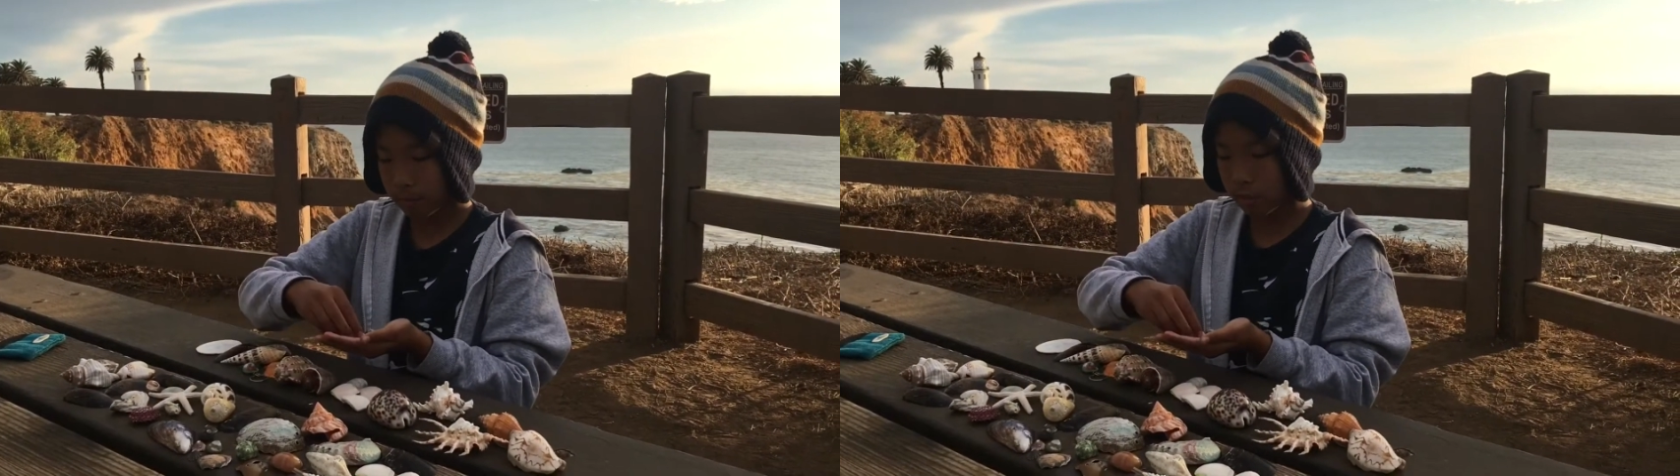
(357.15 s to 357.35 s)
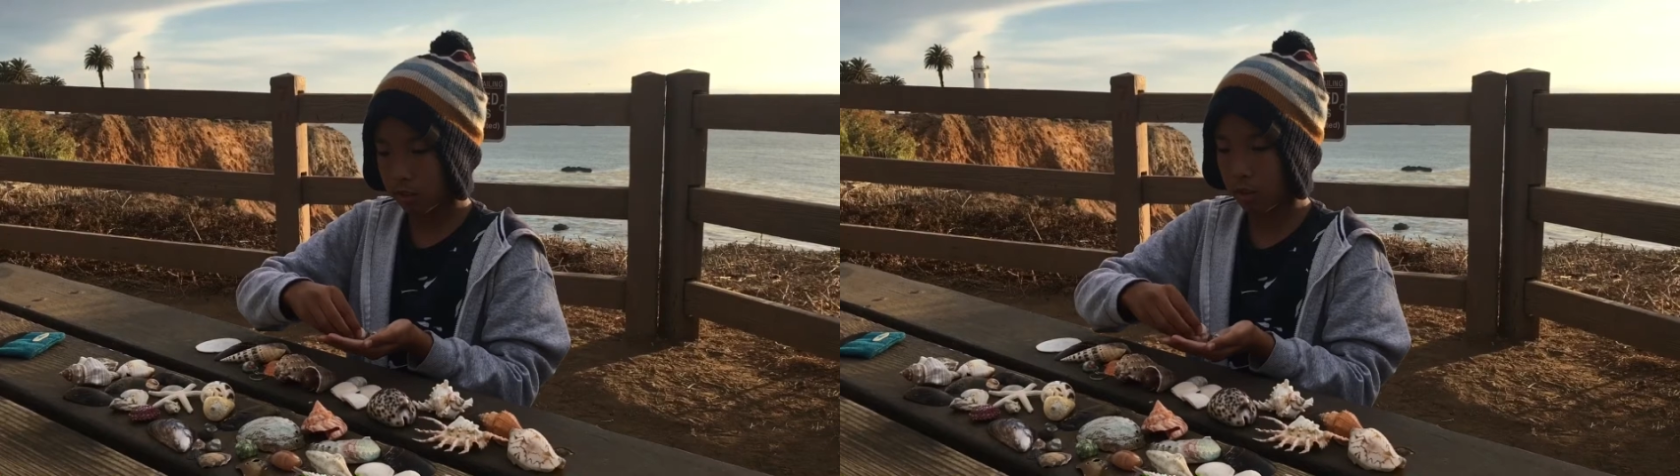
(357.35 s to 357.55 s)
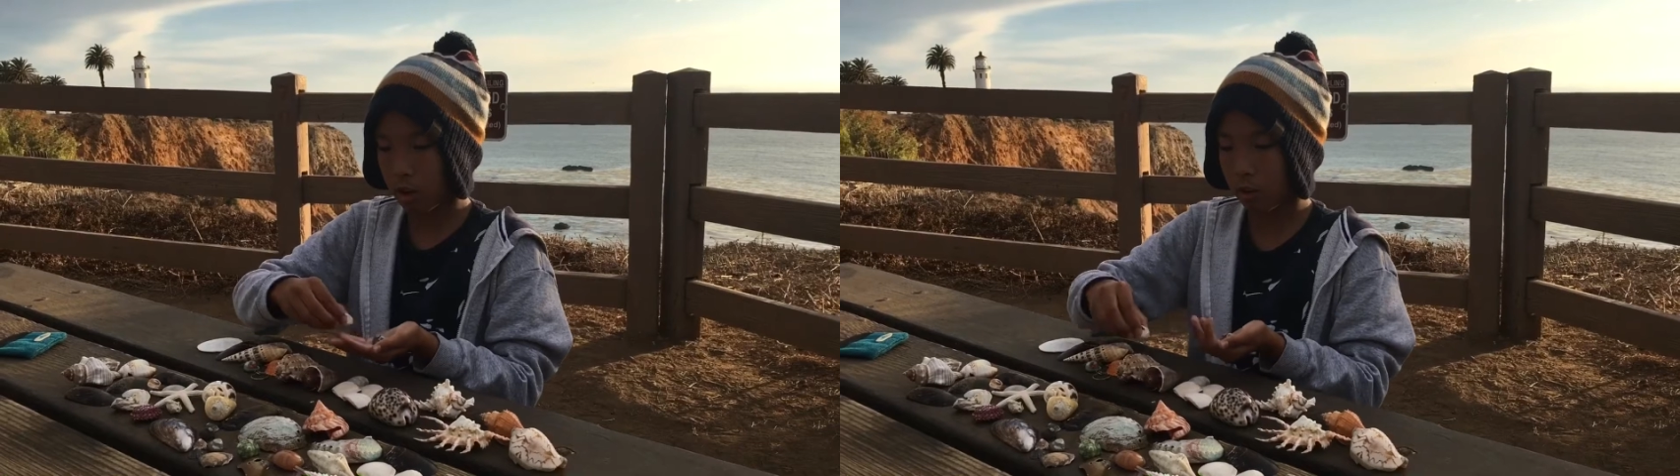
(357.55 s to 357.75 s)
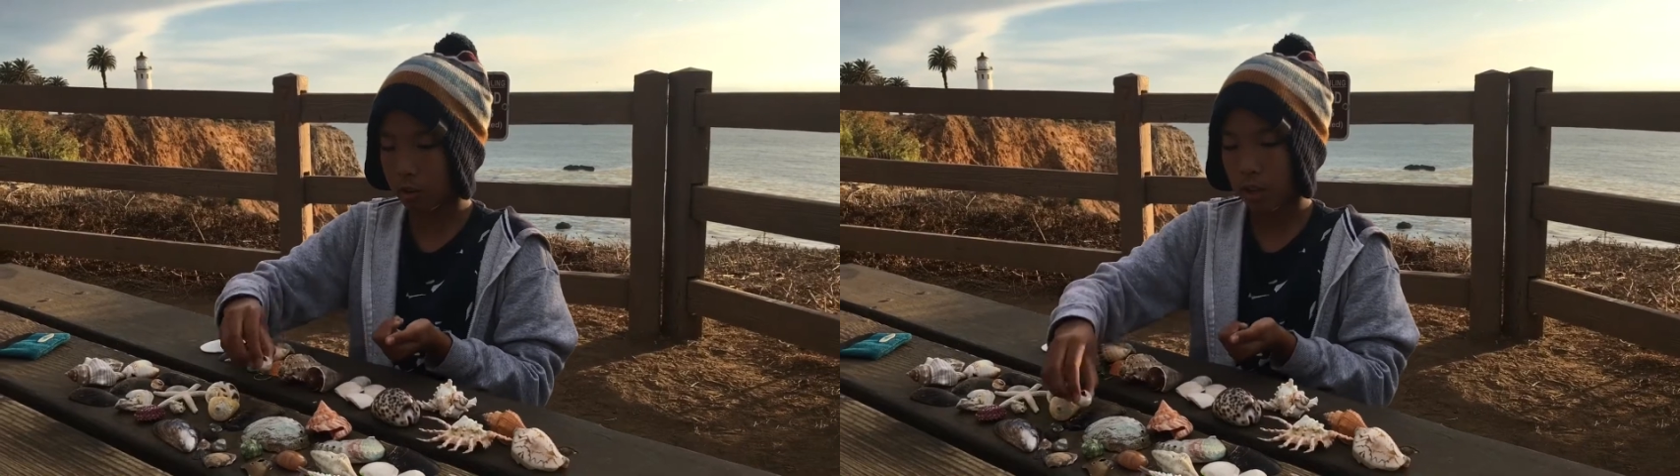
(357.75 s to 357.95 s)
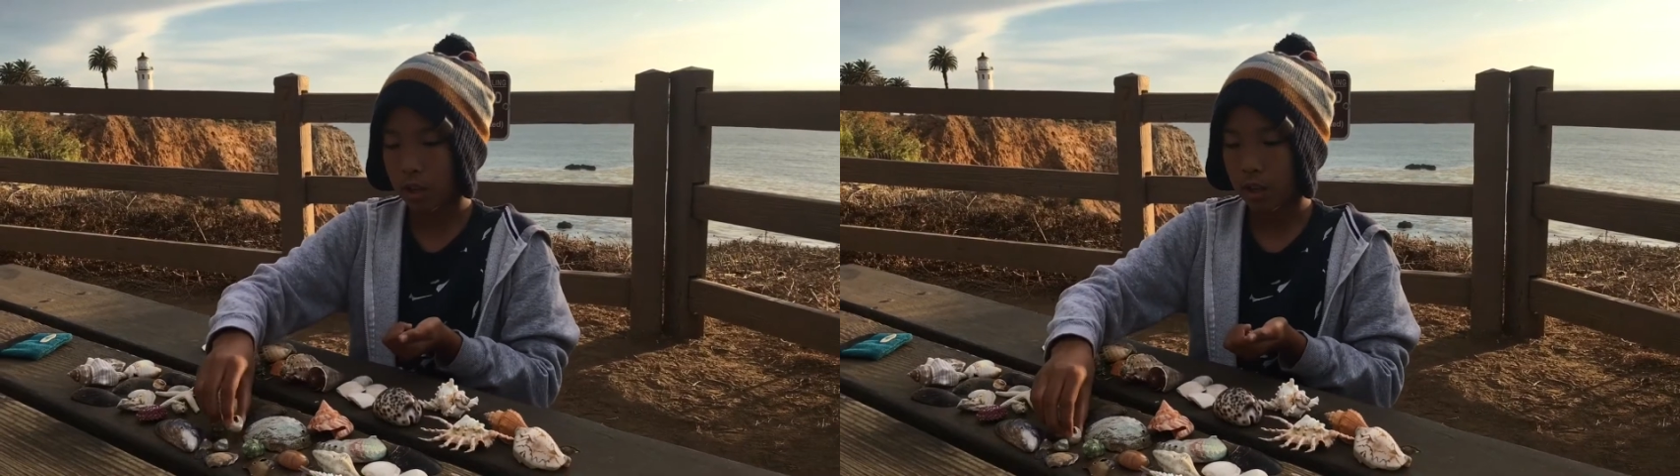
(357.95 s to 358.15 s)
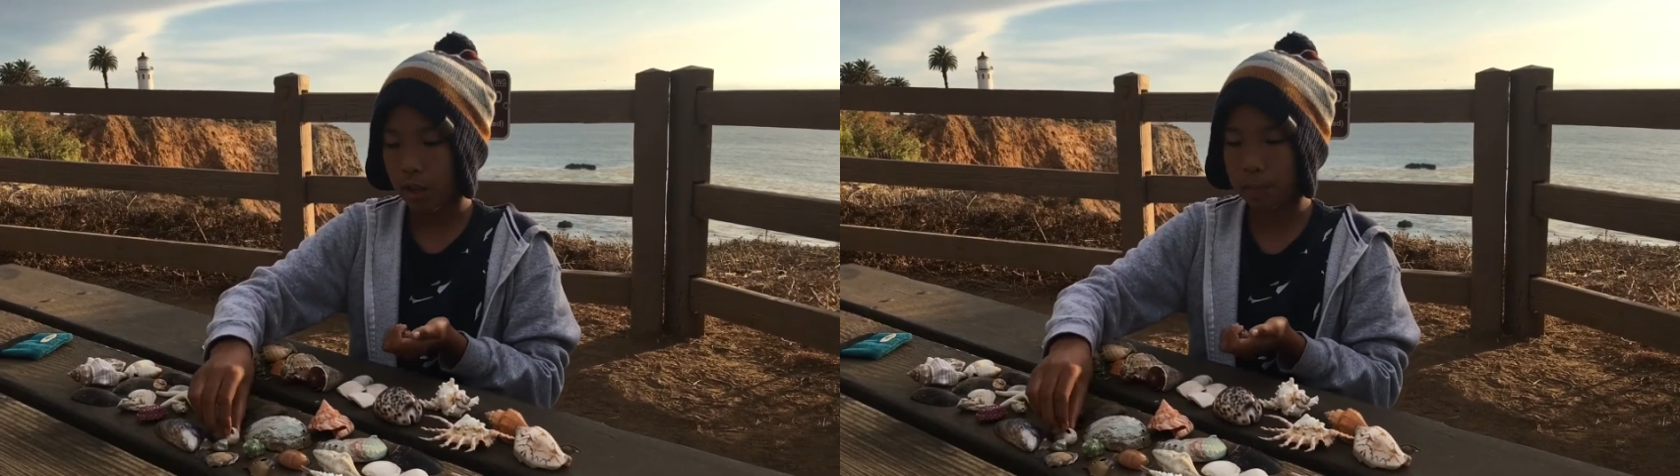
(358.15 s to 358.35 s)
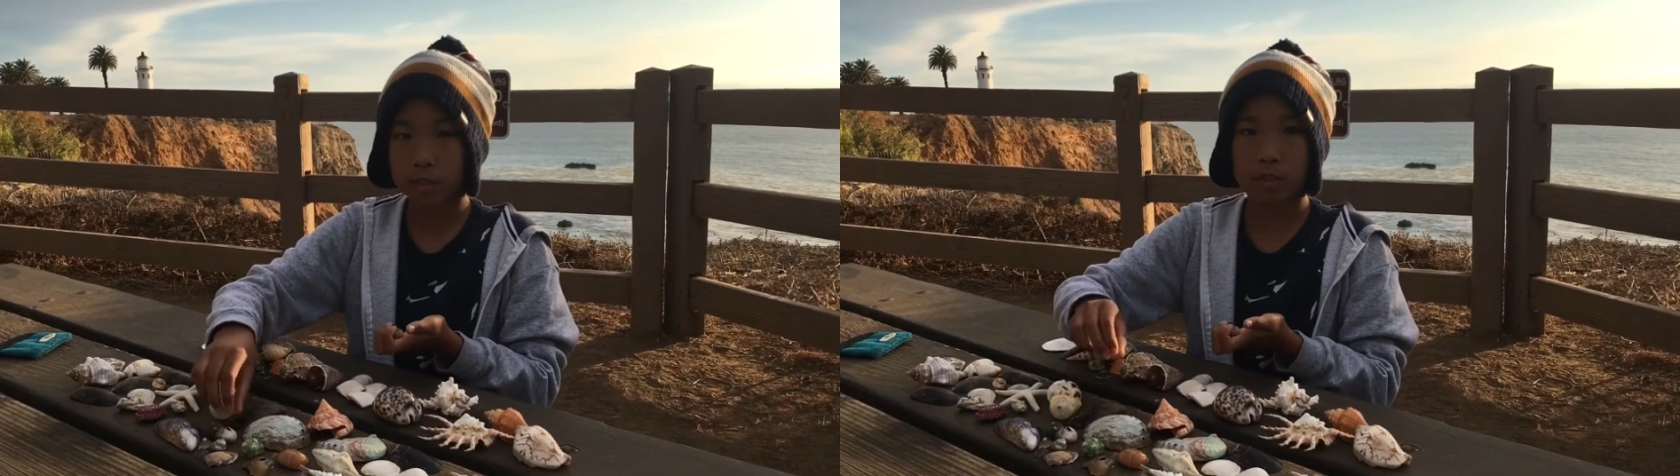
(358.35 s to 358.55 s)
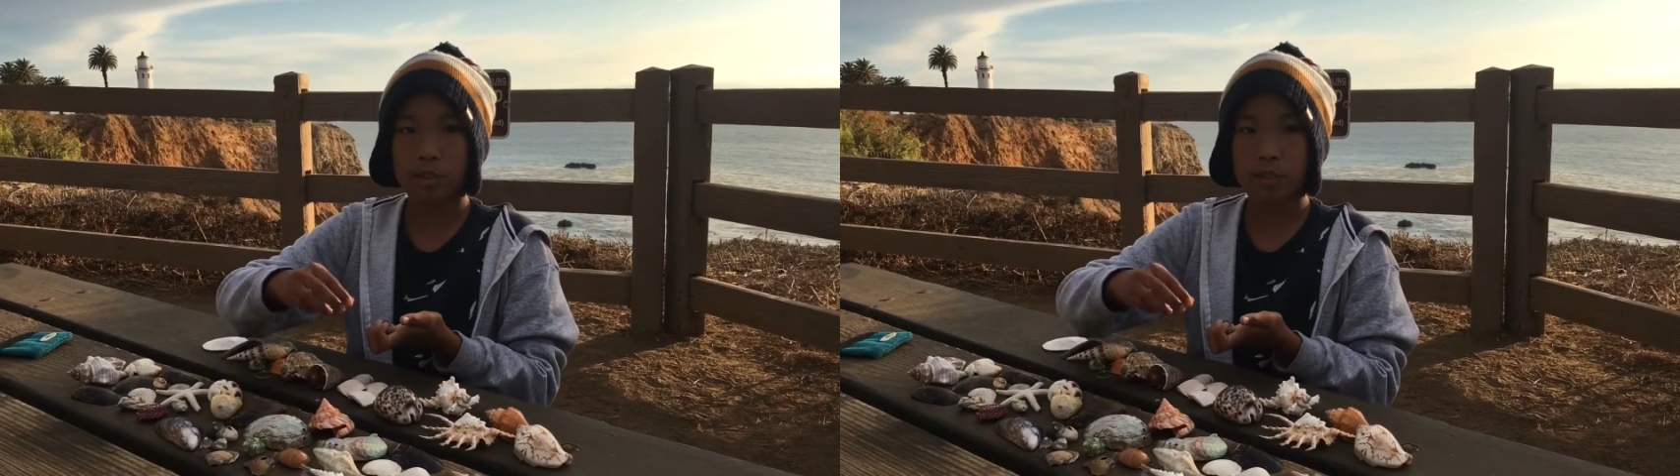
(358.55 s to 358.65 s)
So sea